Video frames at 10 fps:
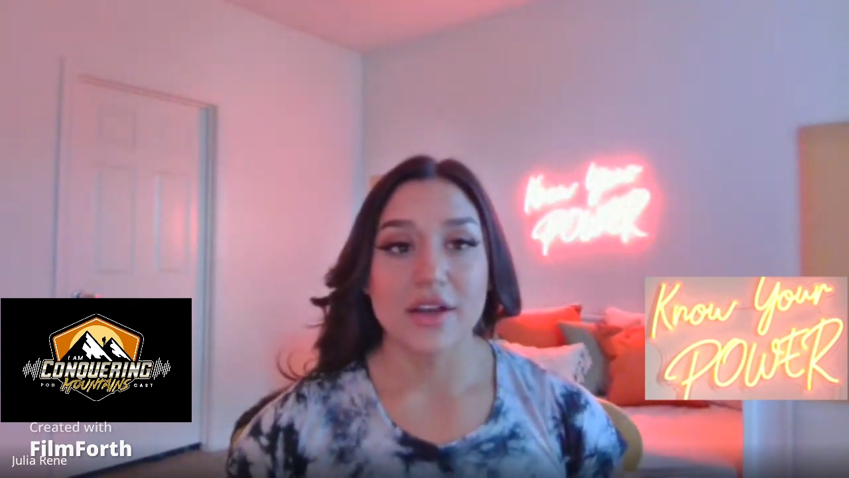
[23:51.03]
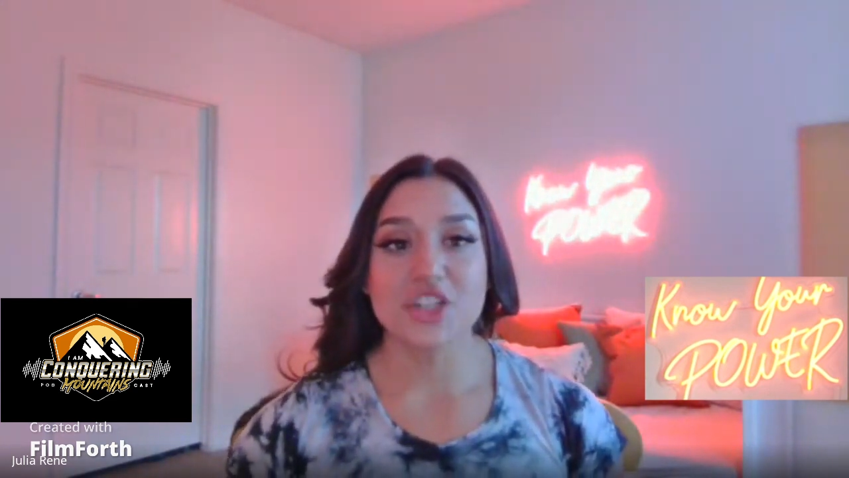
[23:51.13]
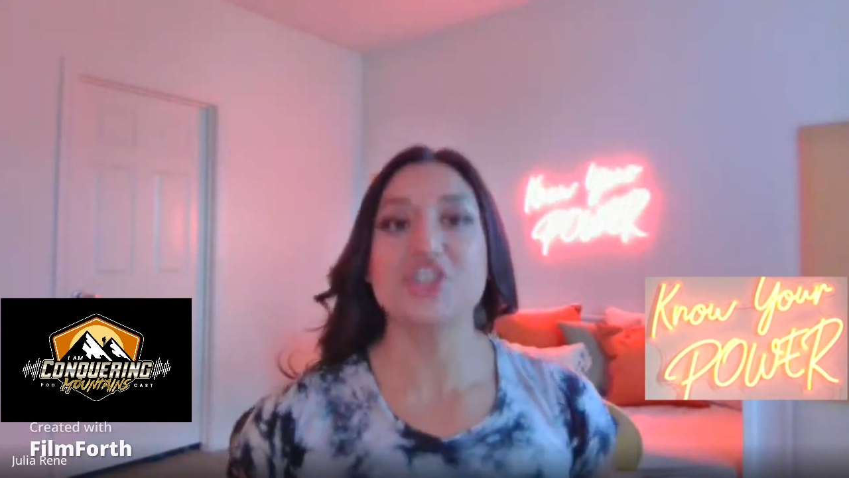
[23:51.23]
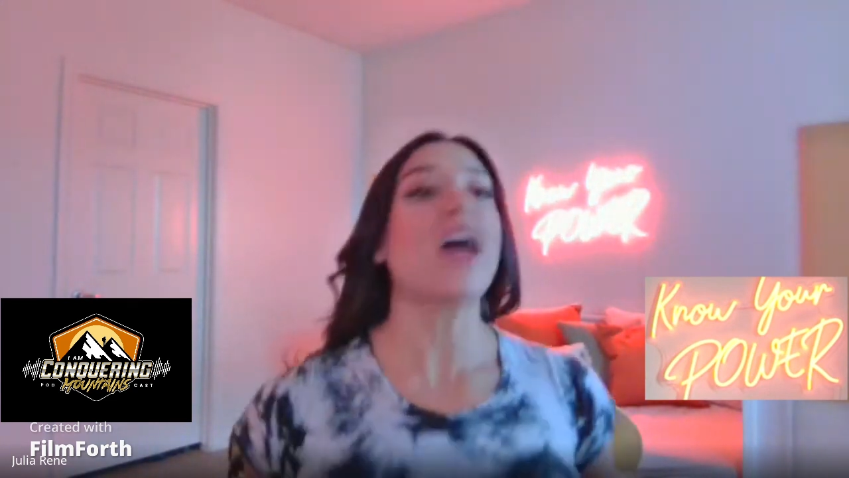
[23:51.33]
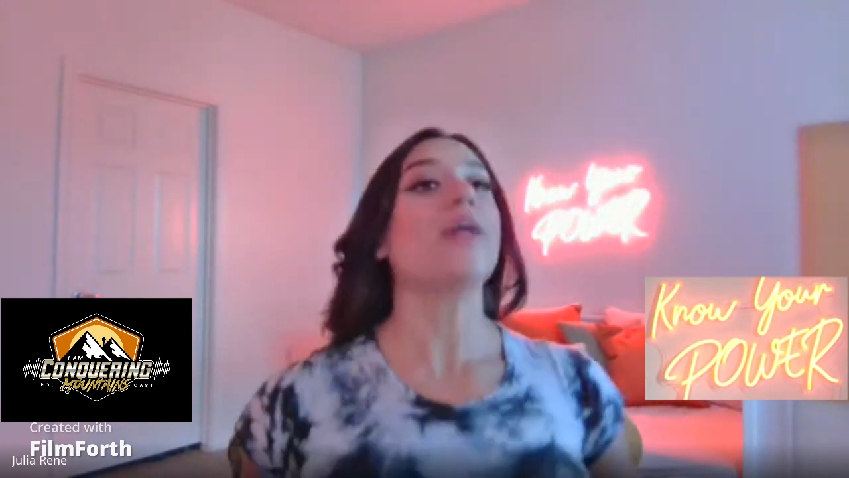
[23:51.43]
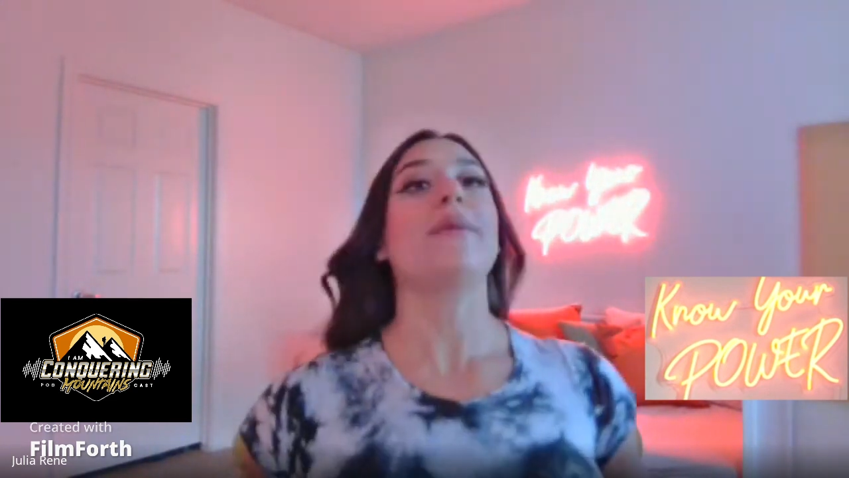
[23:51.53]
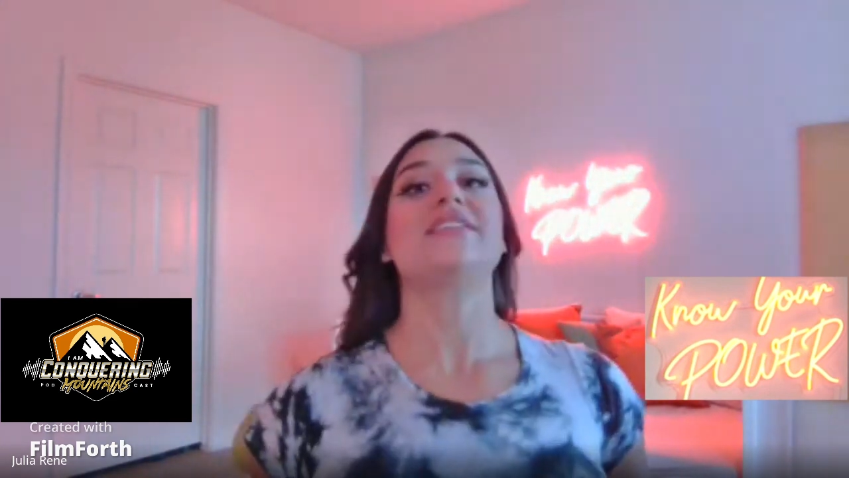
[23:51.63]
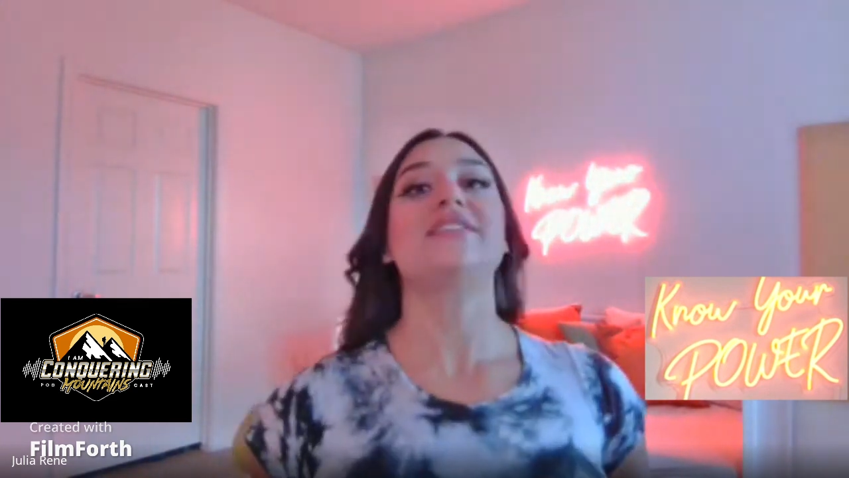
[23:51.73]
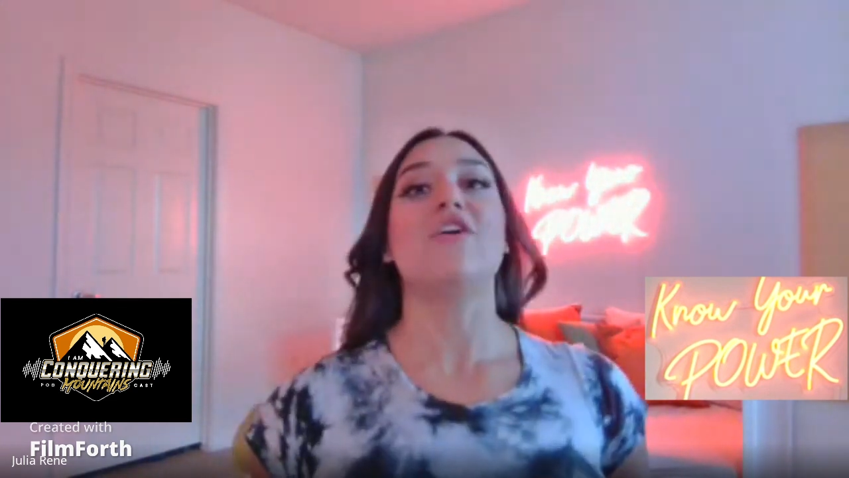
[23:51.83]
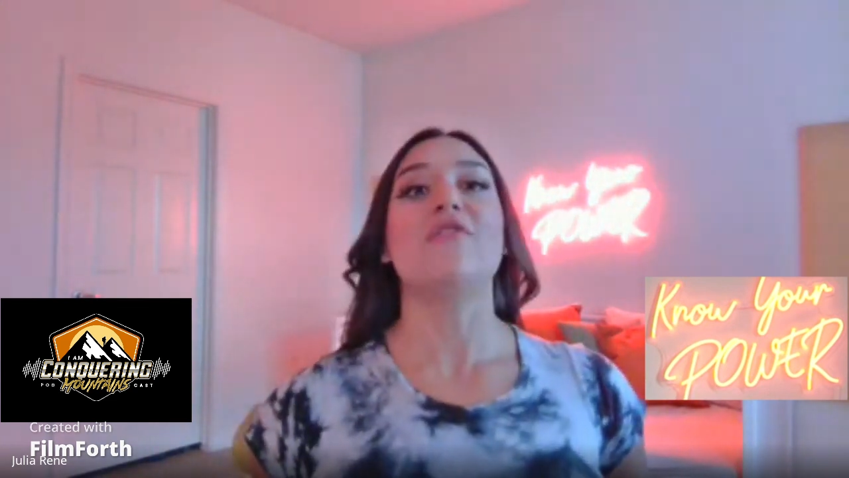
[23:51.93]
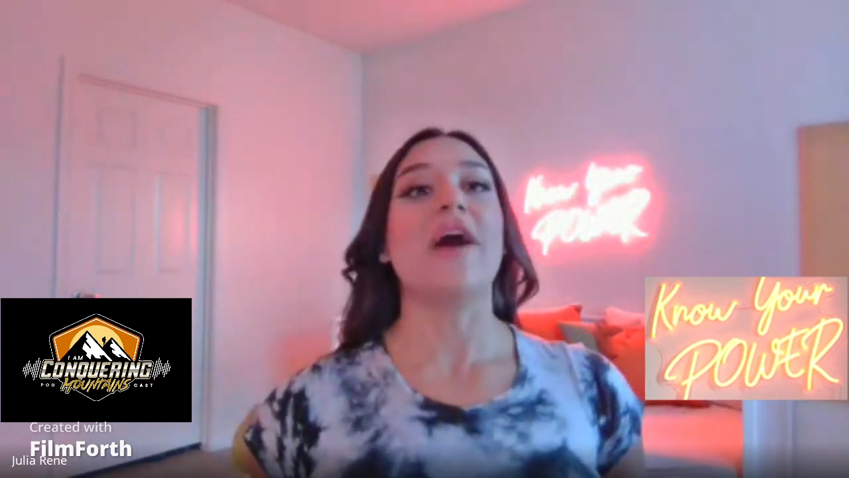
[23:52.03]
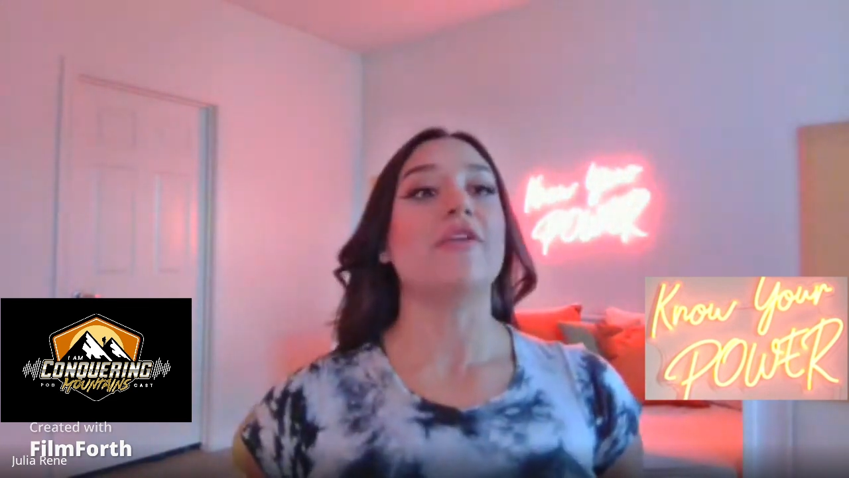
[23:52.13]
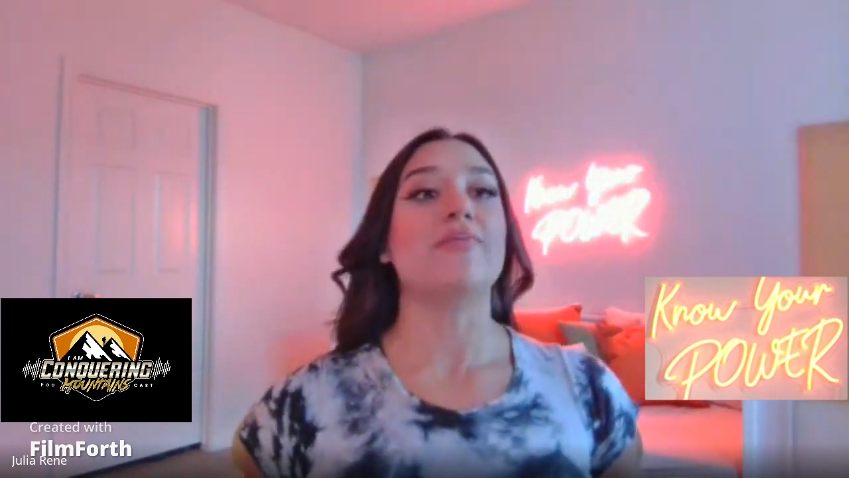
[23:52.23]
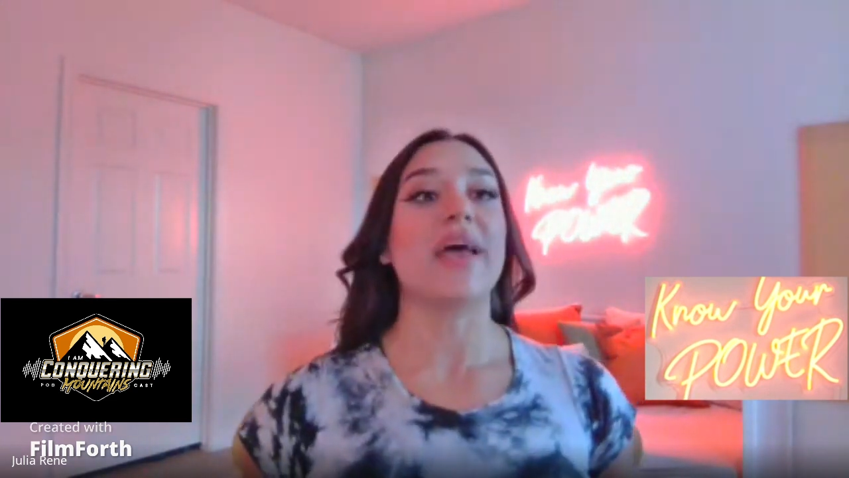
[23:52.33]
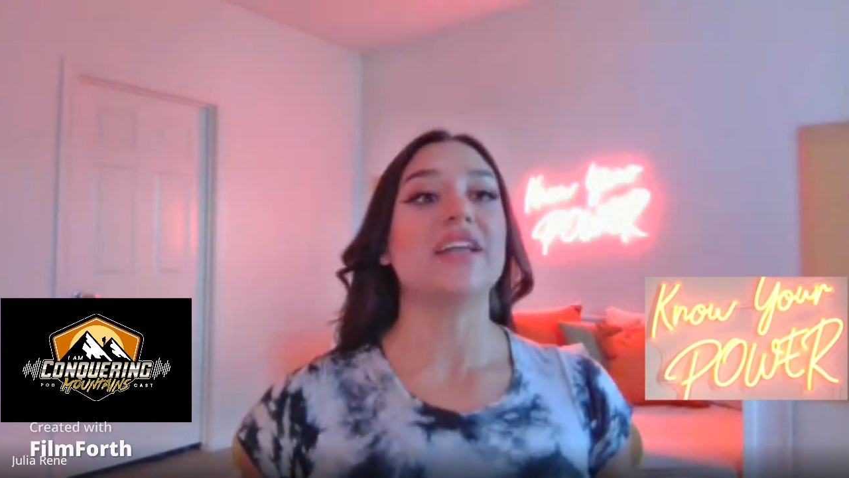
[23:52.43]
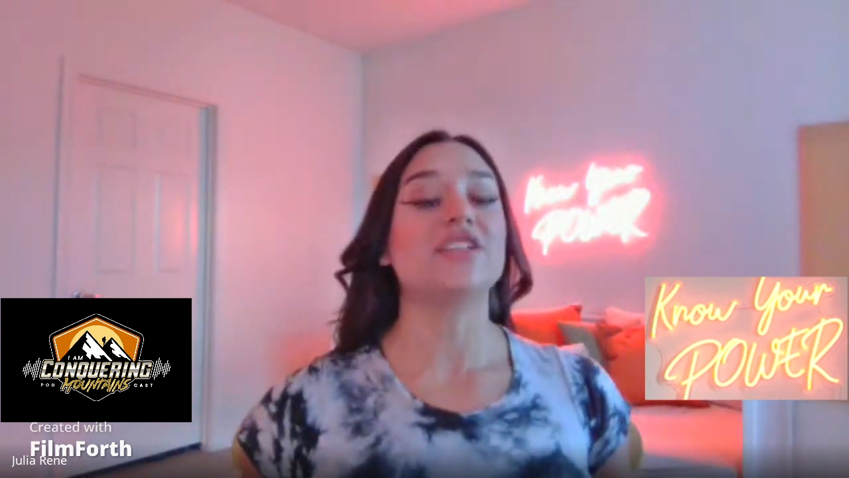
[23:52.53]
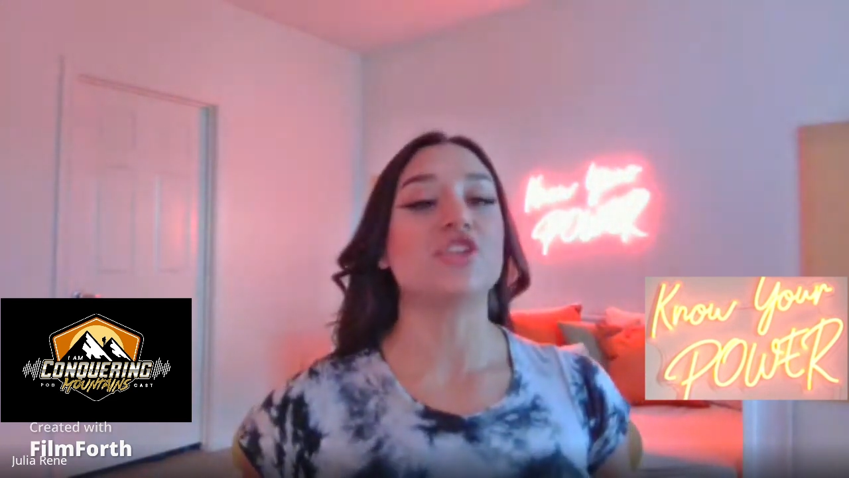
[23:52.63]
shot myself out of bed